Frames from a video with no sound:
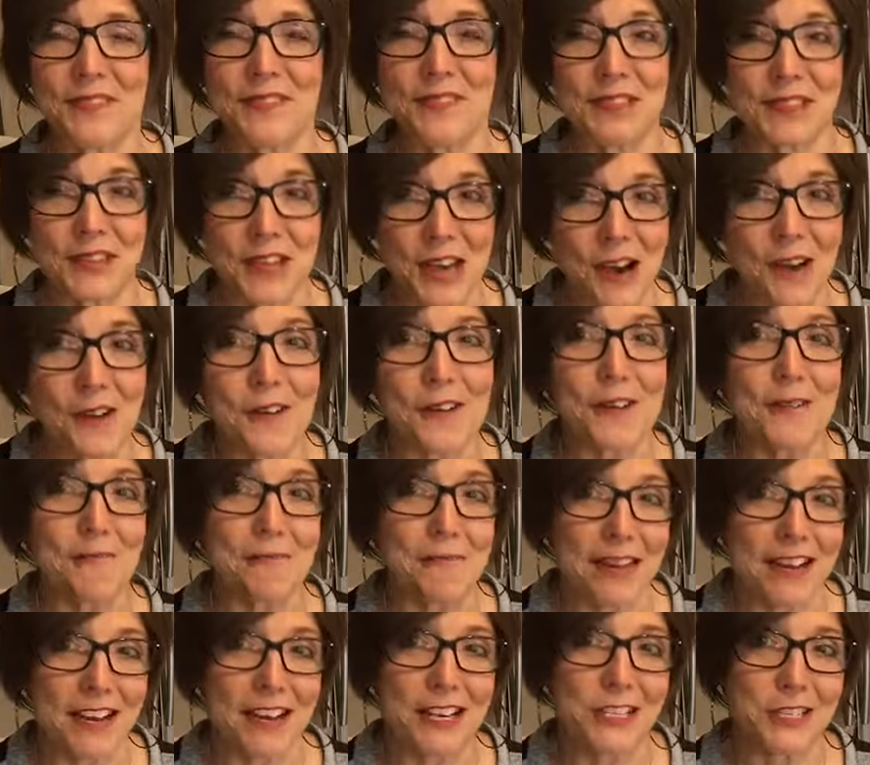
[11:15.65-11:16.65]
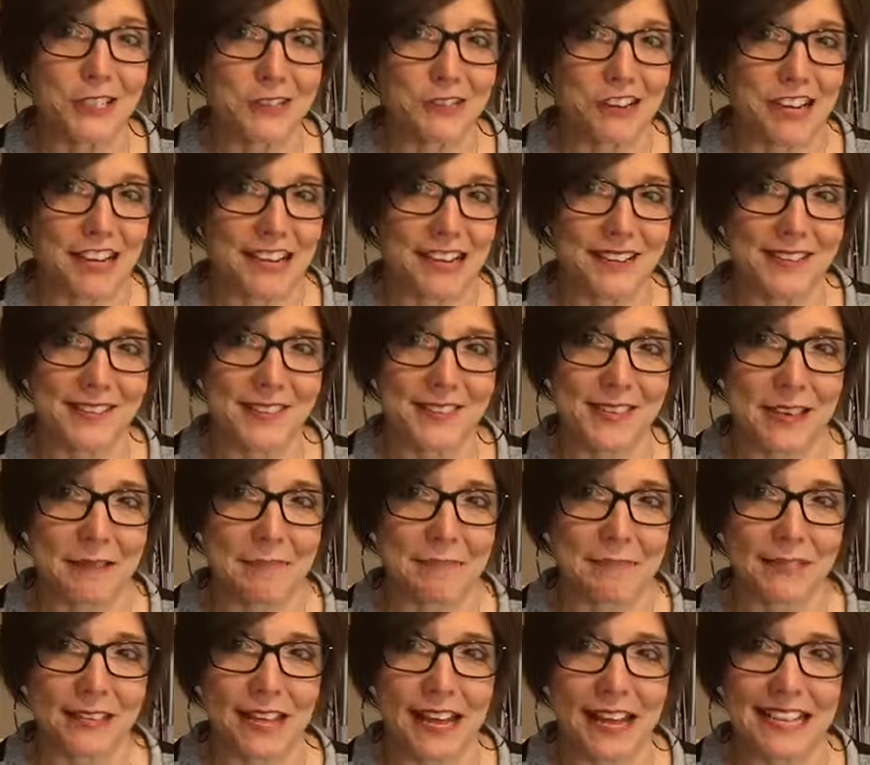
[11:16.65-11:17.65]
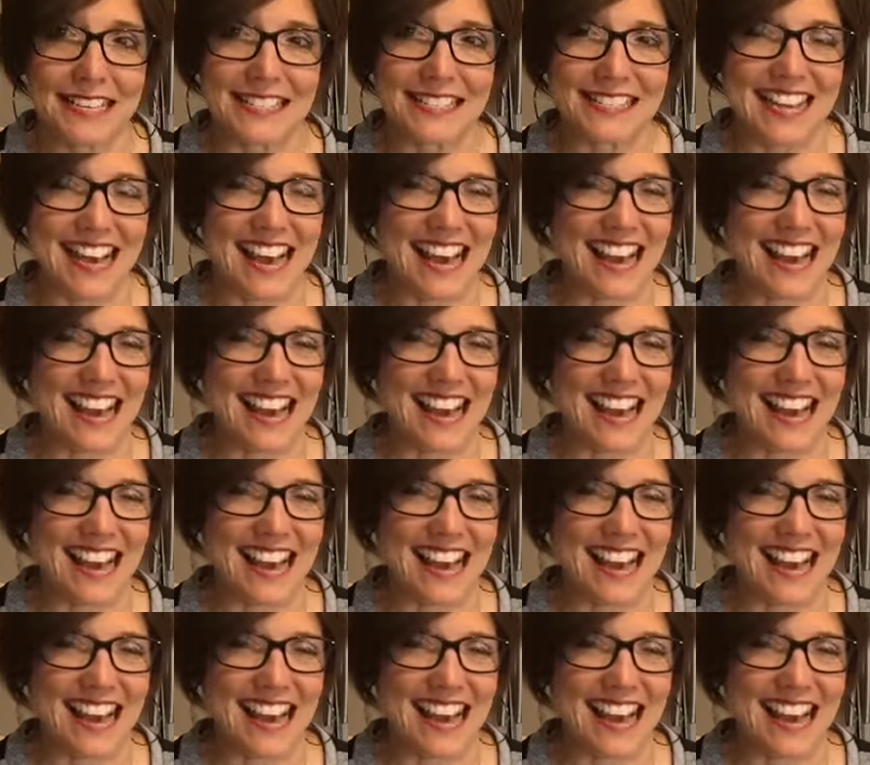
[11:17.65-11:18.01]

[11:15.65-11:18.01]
to go to ministry someplace,